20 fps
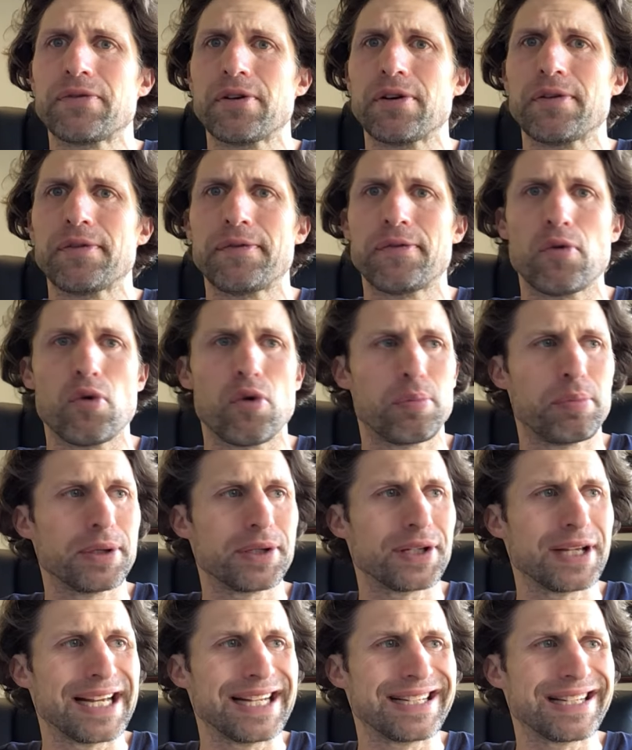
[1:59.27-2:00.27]
for a
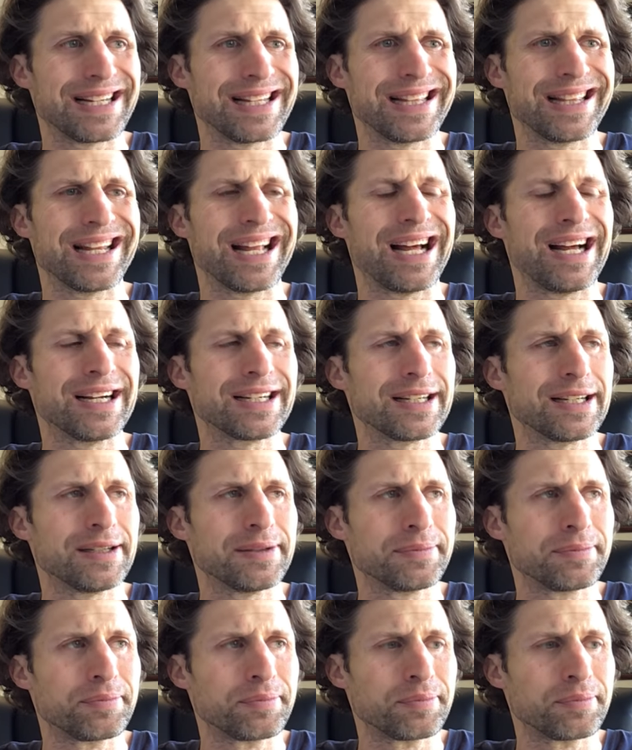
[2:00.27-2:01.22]
4% lager.